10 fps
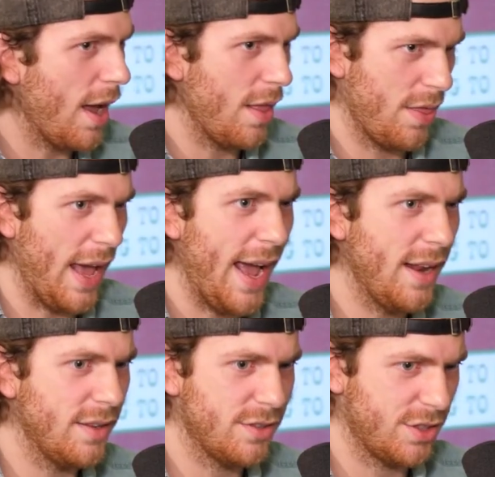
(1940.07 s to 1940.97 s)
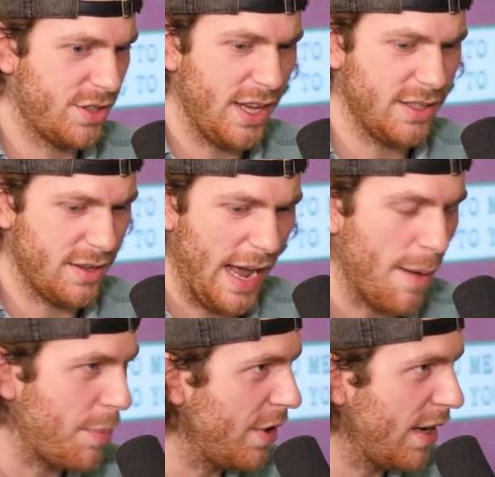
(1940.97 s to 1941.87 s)
that, that and just things
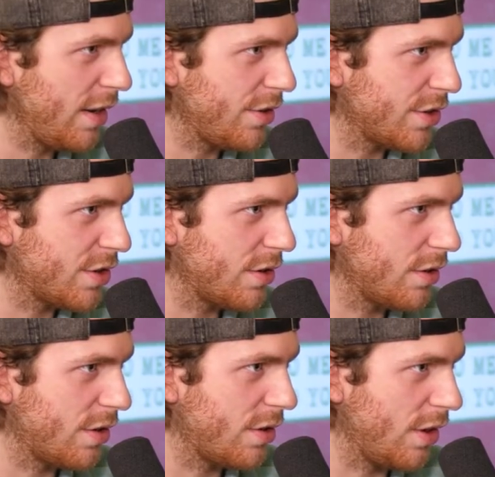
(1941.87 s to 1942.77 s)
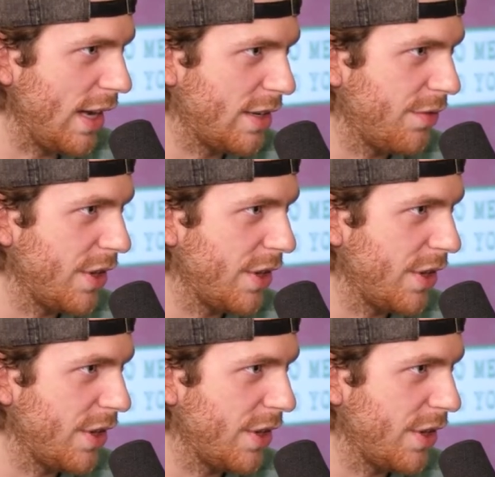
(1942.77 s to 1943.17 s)
happening just yeah collectively